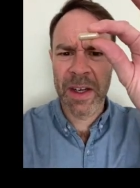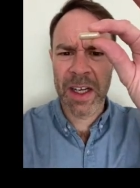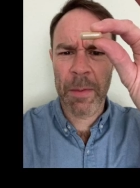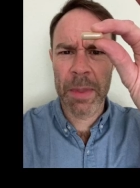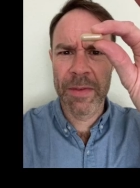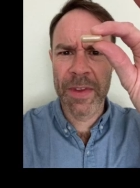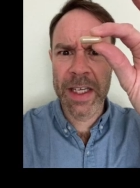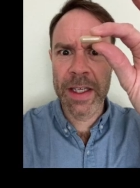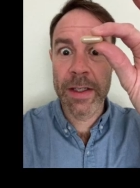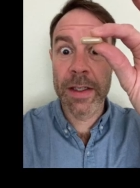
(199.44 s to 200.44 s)
couple of
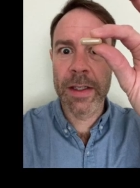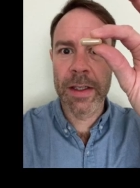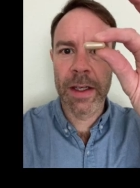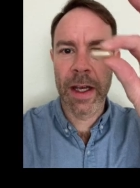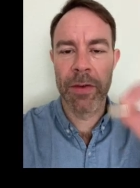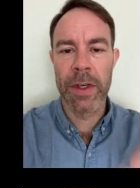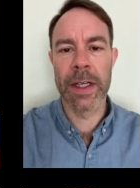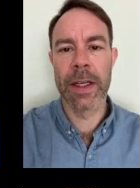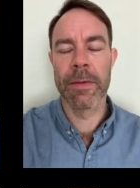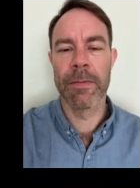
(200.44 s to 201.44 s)
these
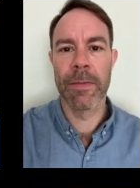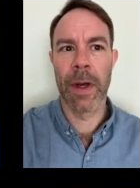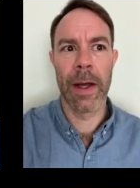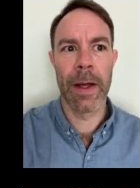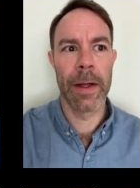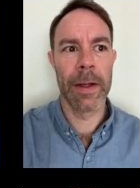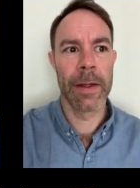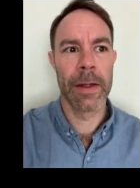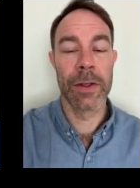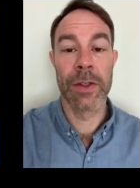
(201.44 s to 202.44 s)
every uh,
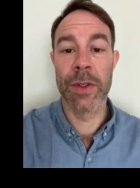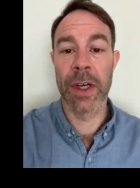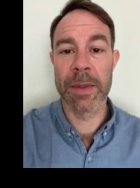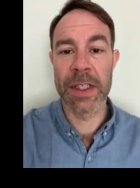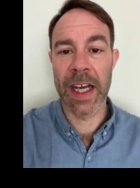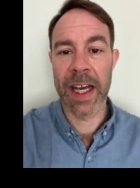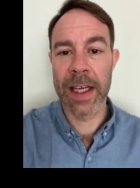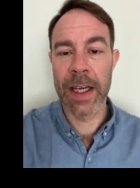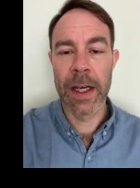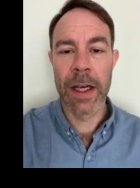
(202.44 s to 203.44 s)
two times a
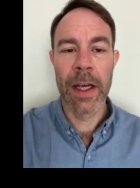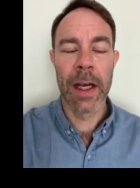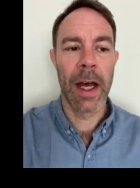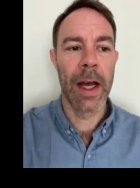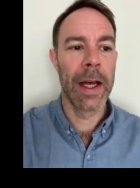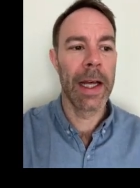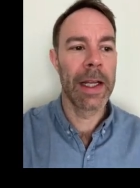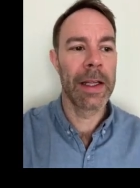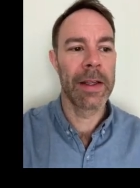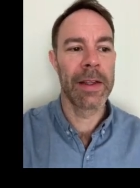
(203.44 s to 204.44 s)
day.
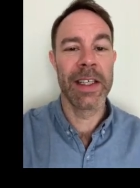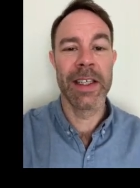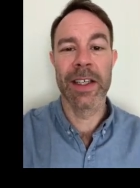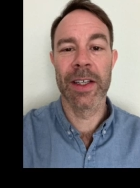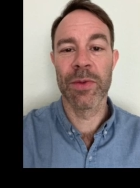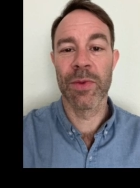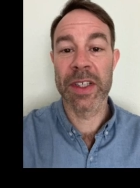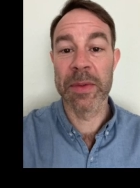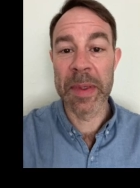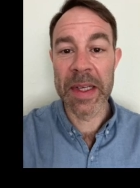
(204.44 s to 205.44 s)
Uh, the uh,
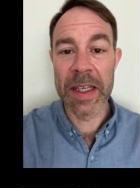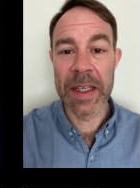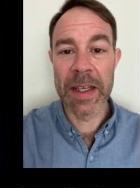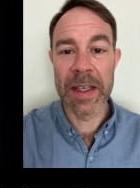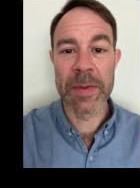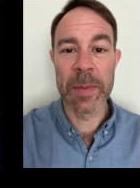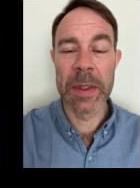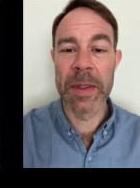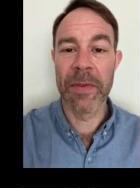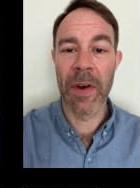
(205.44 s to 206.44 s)
recipe has
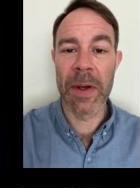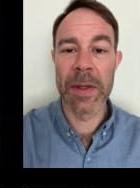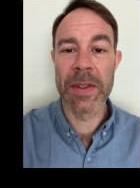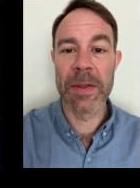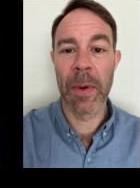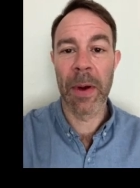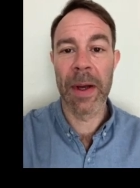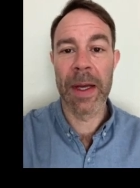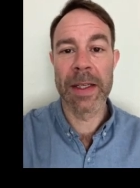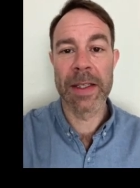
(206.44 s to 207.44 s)
been devised
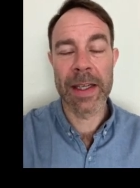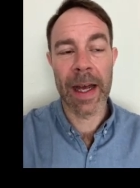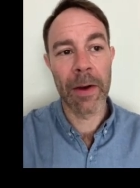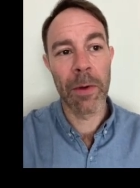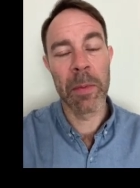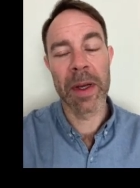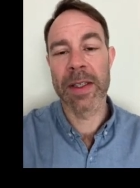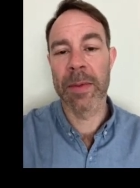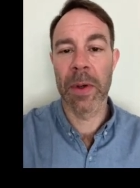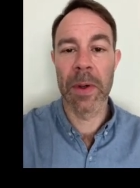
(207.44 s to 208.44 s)
by Sal based
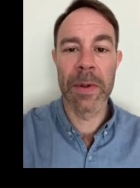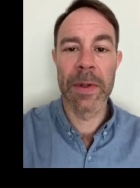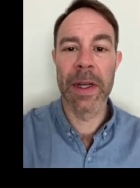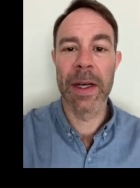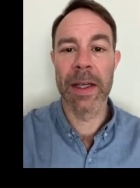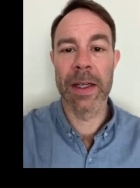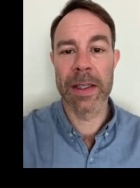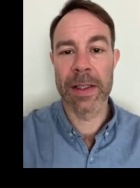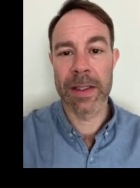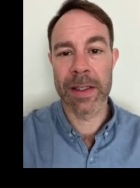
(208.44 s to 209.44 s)
upon uh,
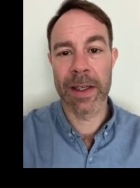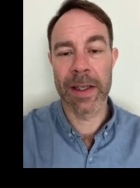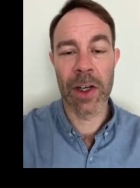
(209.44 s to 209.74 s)
his uh,